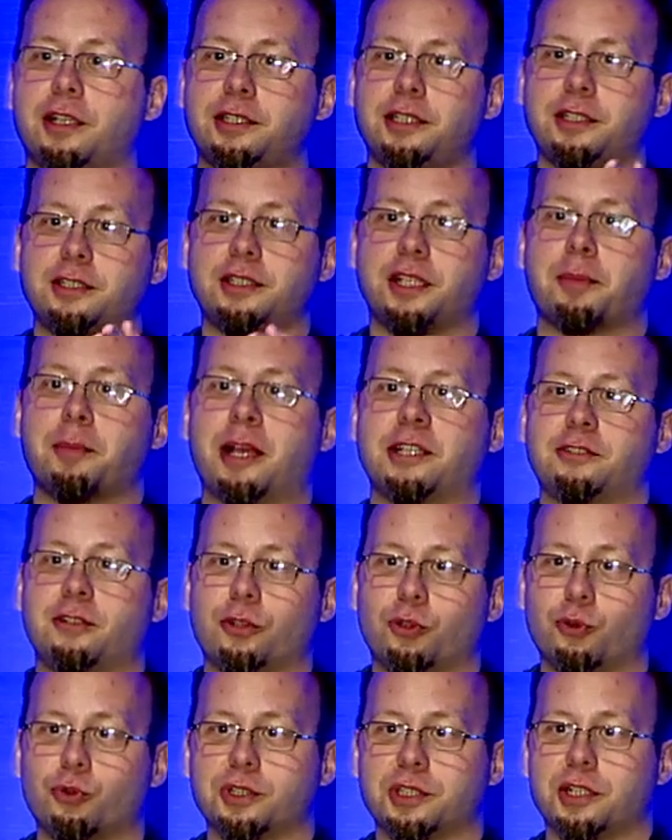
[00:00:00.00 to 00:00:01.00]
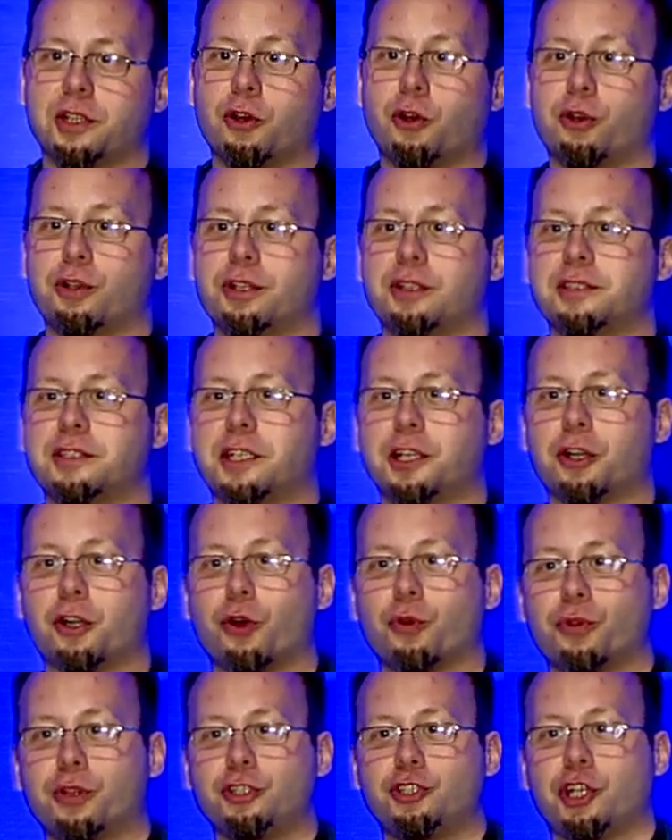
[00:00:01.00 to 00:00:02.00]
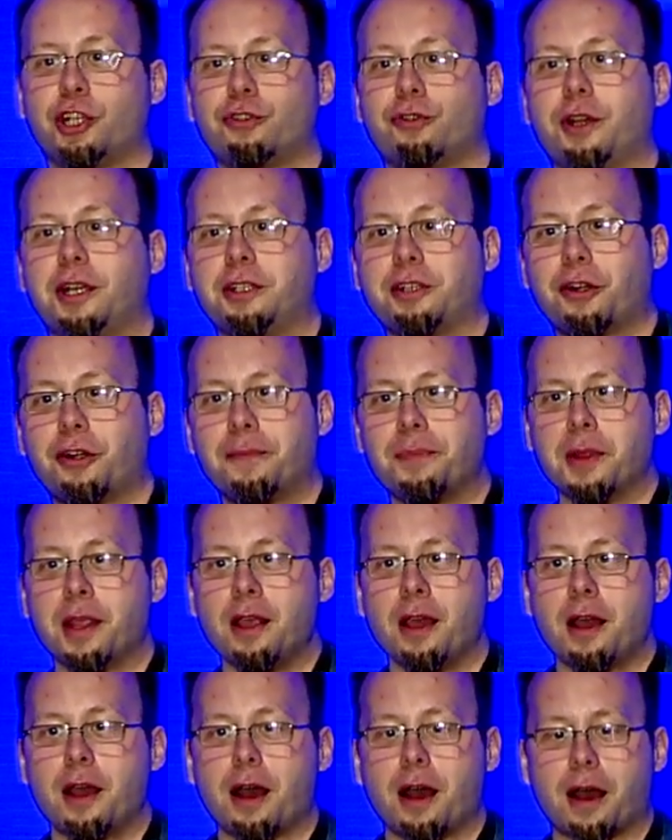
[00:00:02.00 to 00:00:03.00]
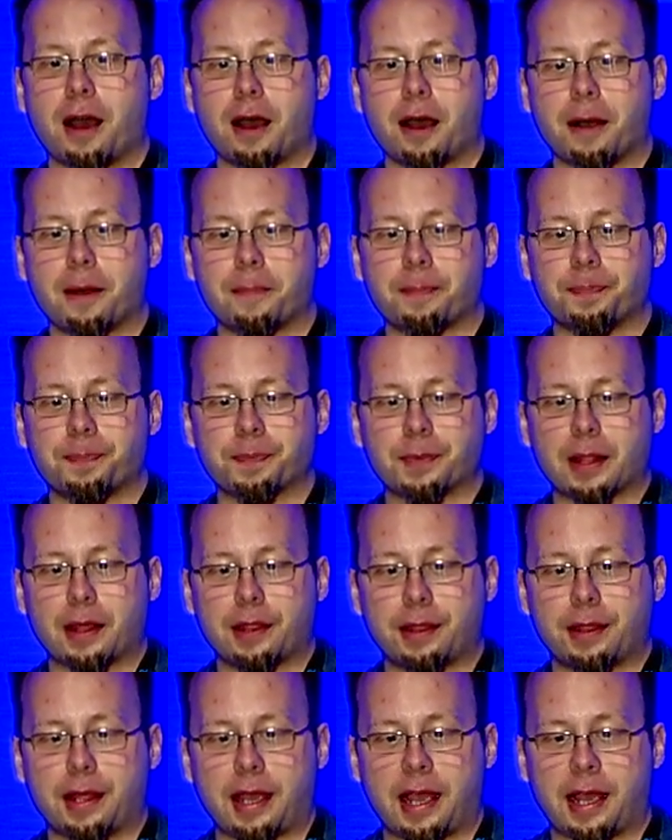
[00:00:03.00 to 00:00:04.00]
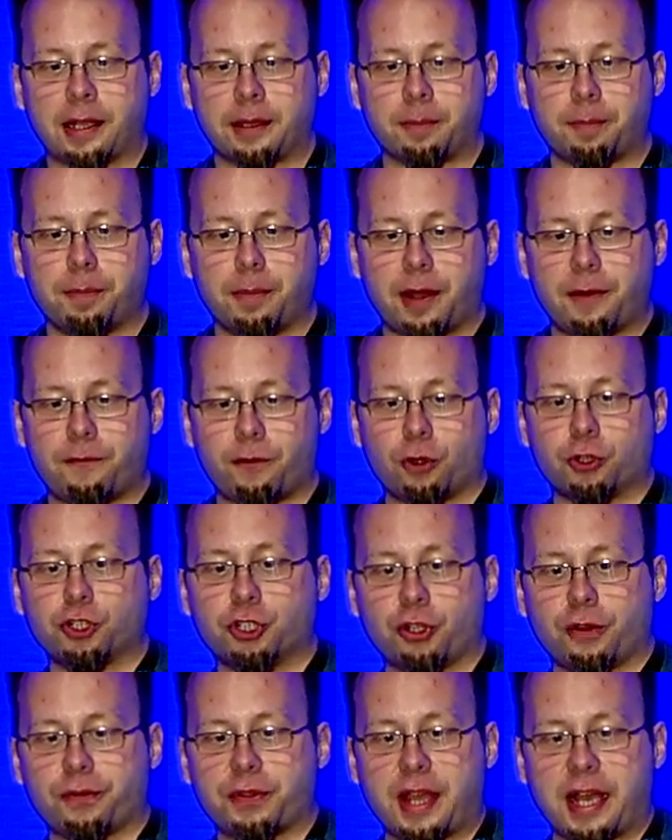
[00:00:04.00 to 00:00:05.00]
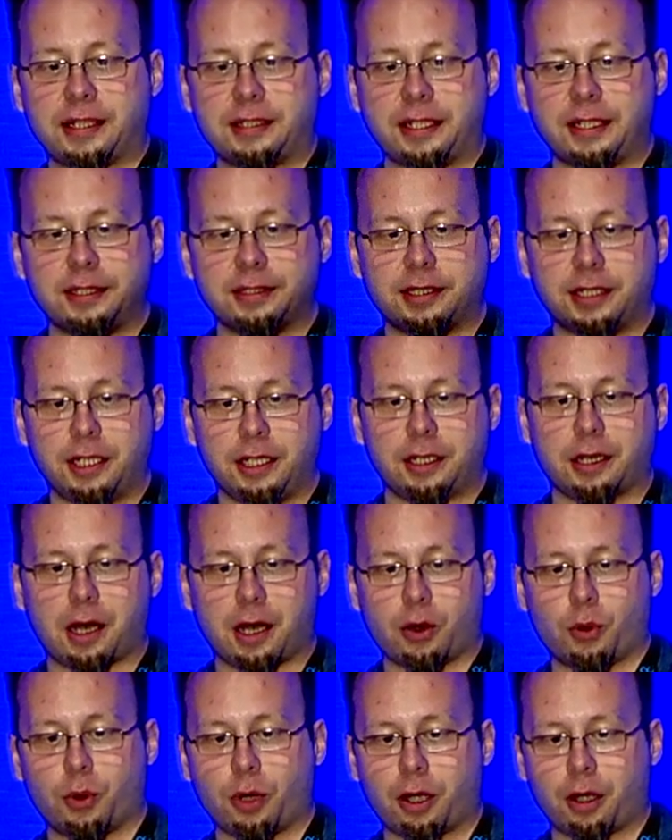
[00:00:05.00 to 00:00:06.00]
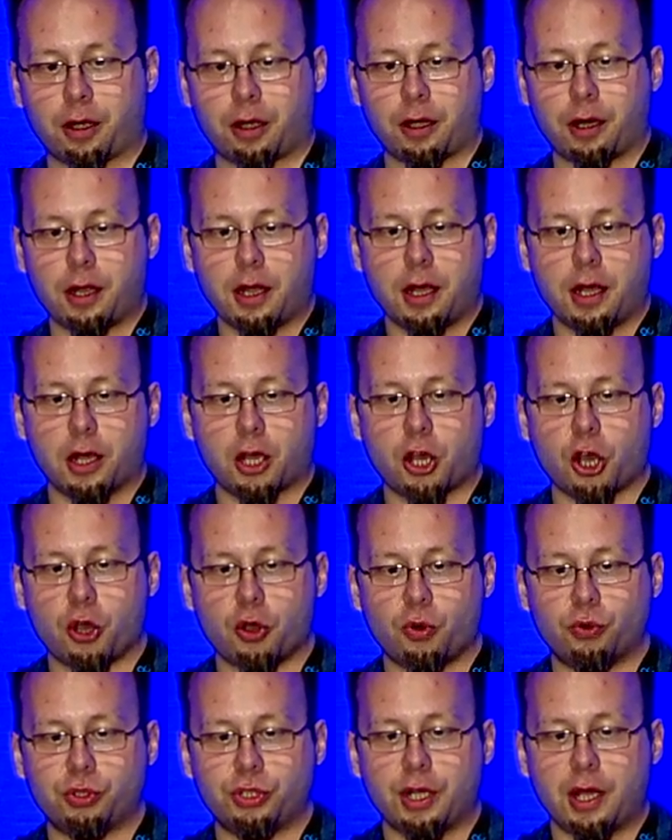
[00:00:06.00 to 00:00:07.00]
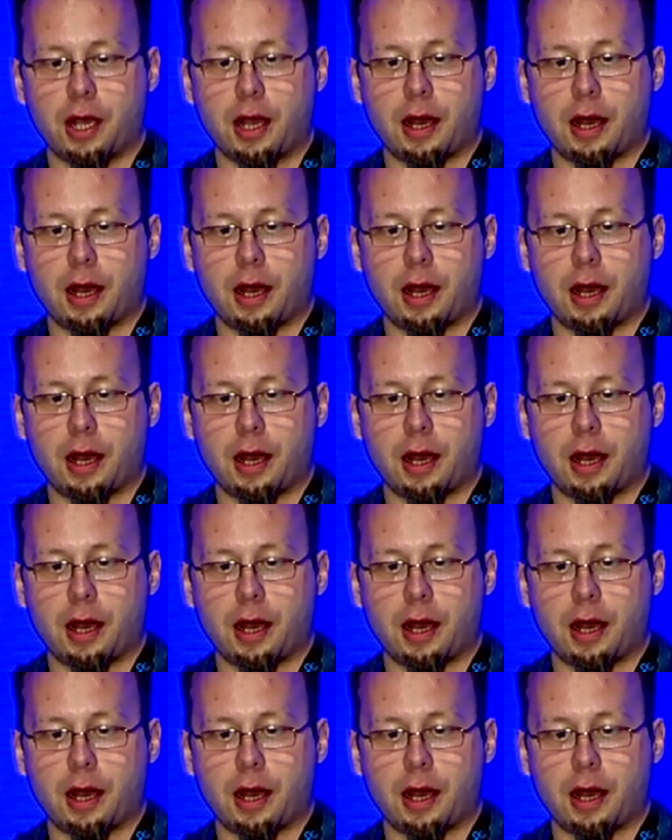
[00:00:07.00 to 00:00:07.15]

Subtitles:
see Stickmaster Luke is in the audience. He wrote the generator. Then a version of that is in our code.